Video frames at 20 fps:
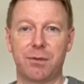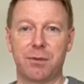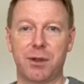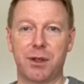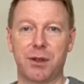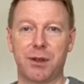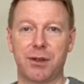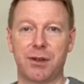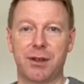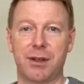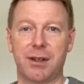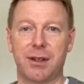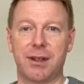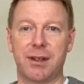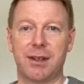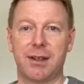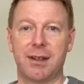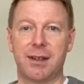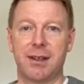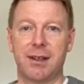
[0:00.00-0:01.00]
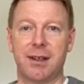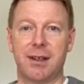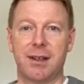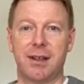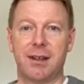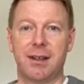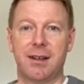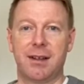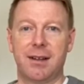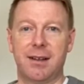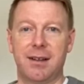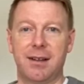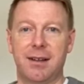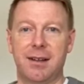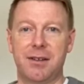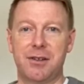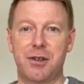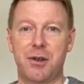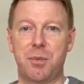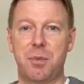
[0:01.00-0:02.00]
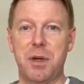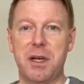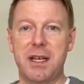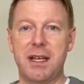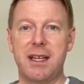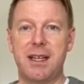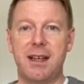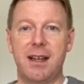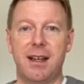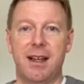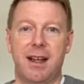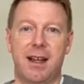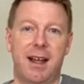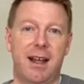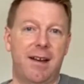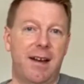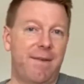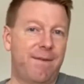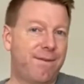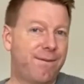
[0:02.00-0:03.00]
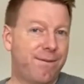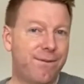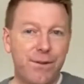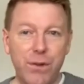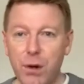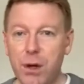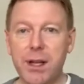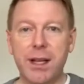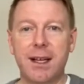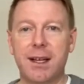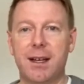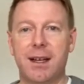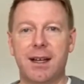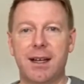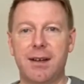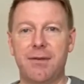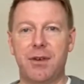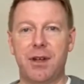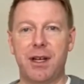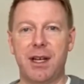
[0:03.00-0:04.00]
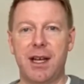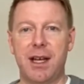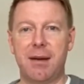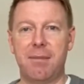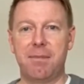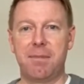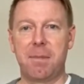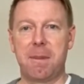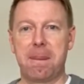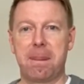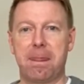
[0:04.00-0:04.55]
God to be fully alive in Him,